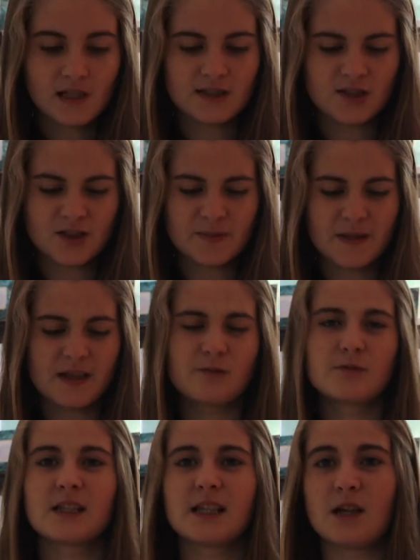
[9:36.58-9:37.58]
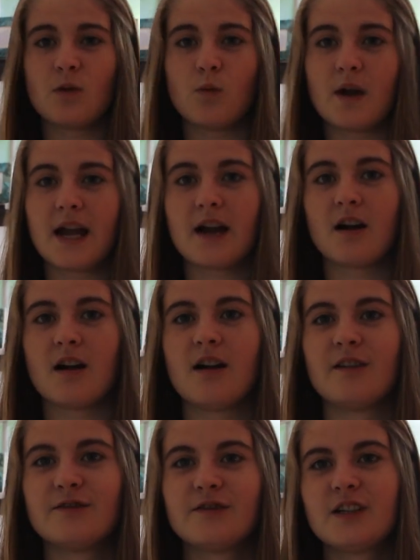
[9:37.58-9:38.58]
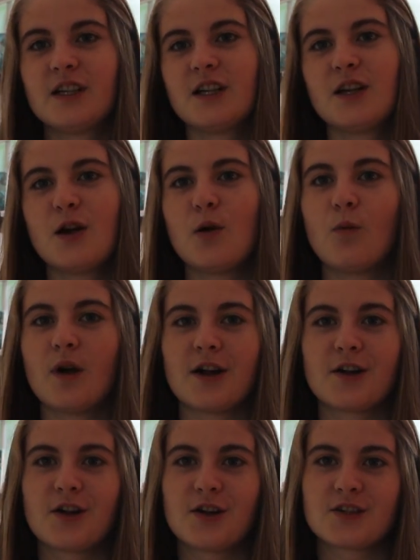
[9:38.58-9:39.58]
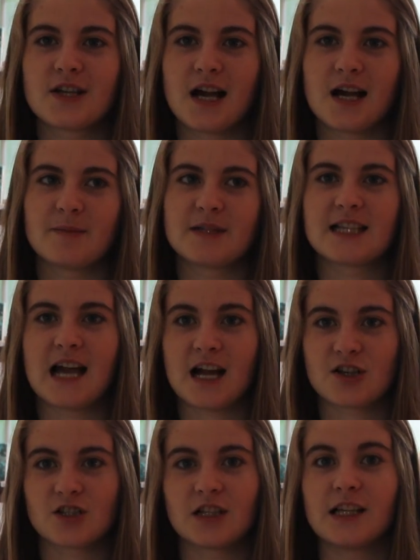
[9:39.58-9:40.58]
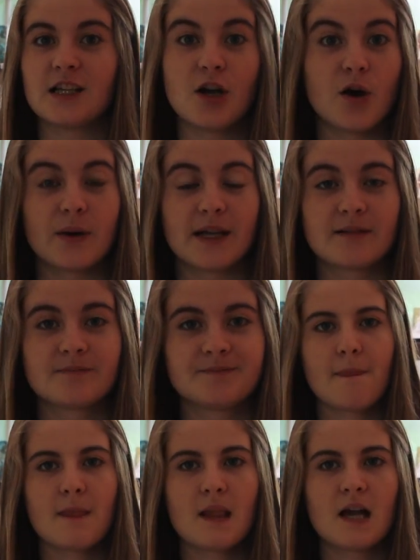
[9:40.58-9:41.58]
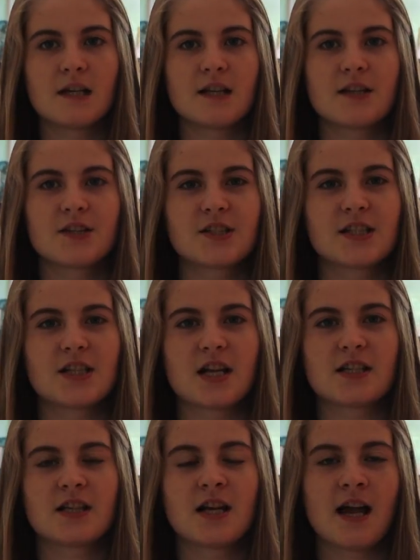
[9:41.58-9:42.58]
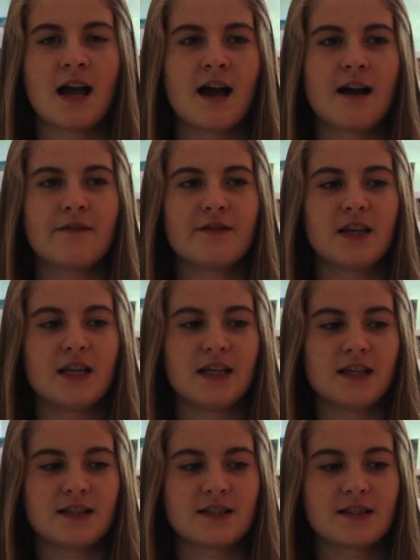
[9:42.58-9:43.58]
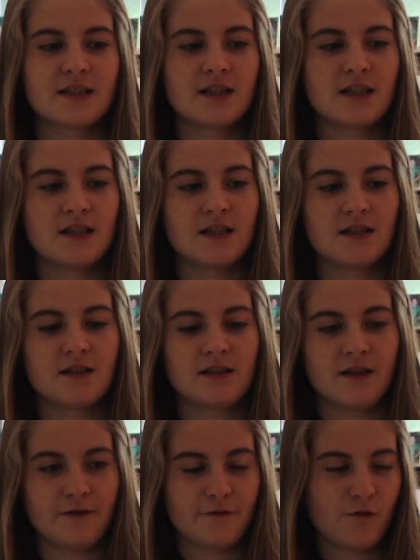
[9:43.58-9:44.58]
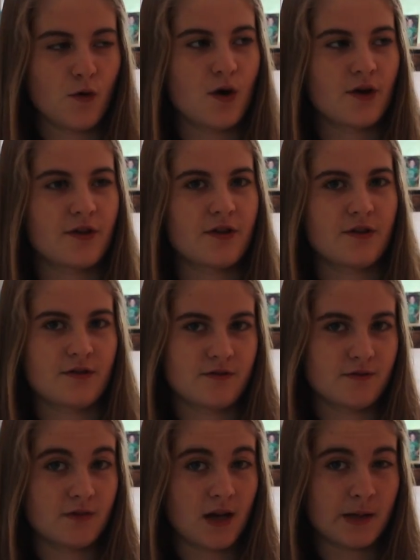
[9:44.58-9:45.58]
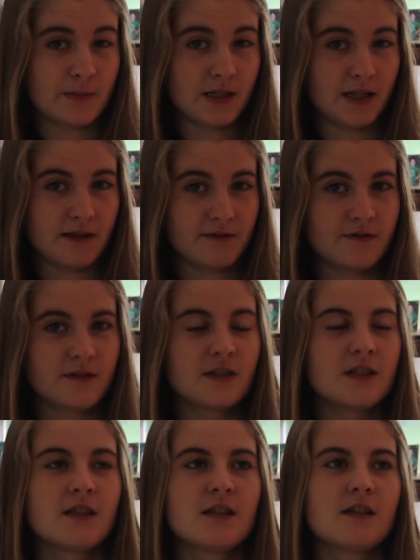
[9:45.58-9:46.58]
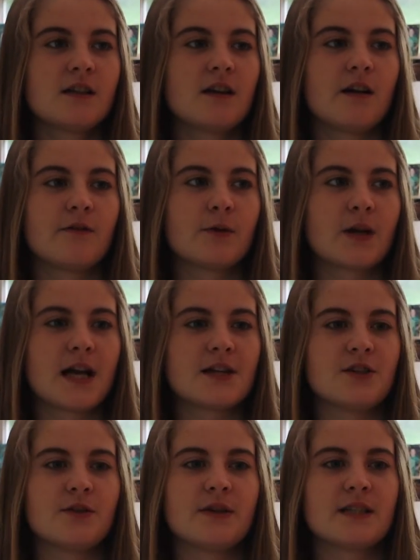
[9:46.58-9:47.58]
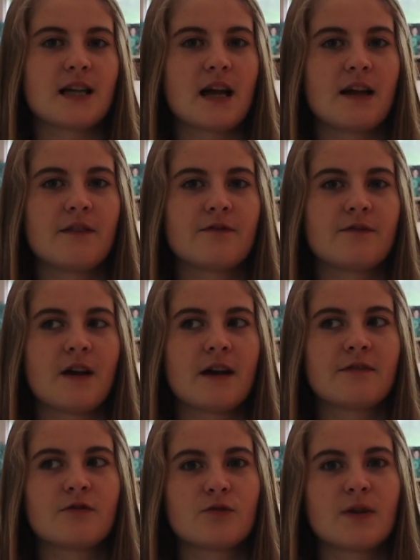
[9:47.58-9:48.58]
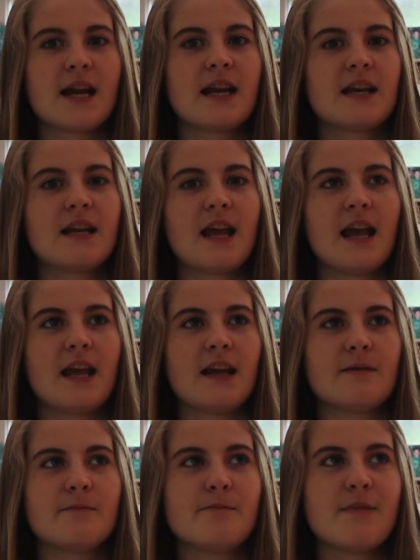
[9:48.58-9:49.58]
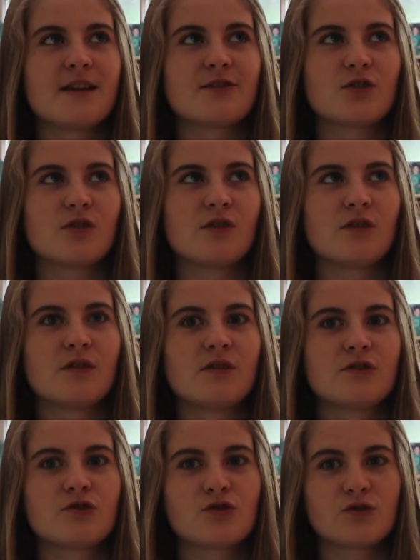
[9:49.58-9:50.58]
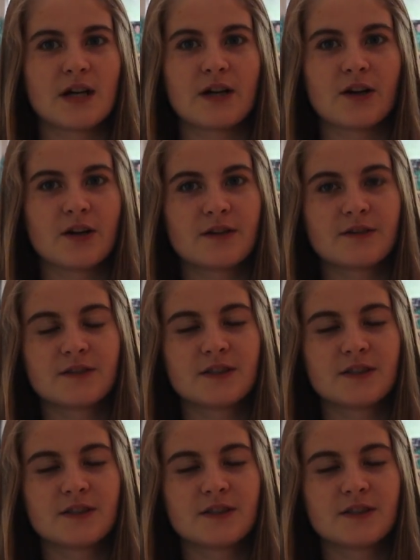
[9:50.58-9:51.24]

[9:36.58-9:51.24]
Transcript: just being really aware of where your time is actually going. Another suggestion I have is the fourth, I believe, of what I do is I've created a mental trigger.